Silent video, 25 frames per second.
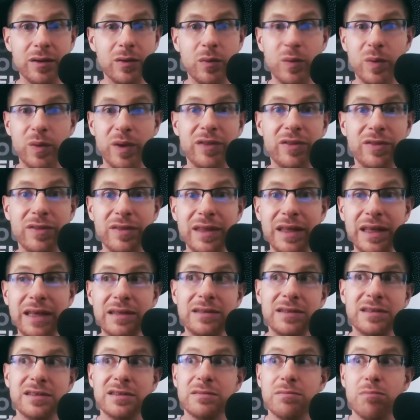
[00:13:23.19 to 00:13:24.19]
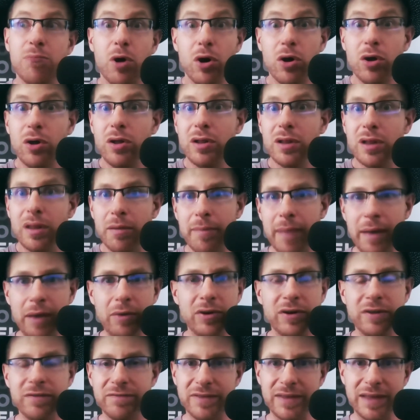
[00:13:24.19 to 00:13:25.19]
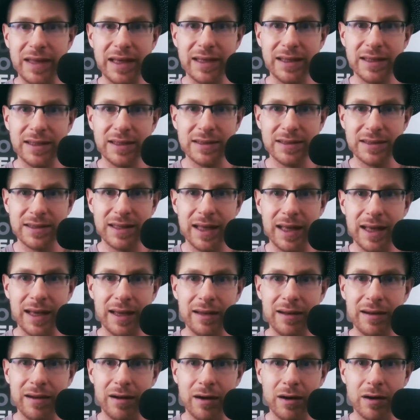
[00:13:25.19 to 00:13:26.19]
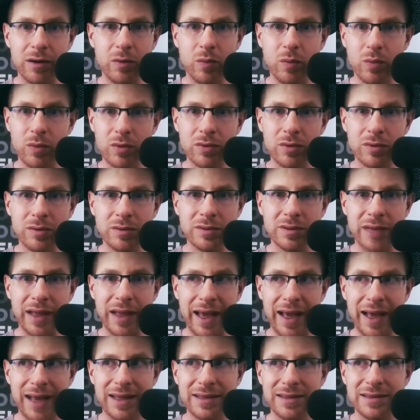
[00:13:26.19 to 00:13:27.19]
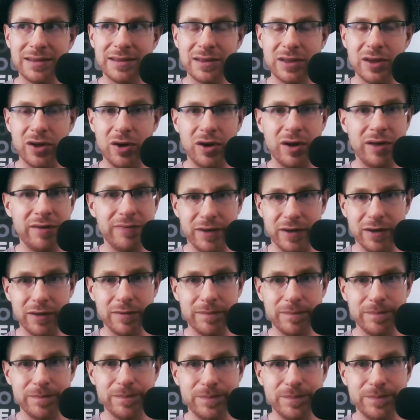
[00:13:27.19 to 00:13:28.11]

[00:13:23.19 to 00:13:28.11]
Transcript: with the small amount of things that our world has to offer.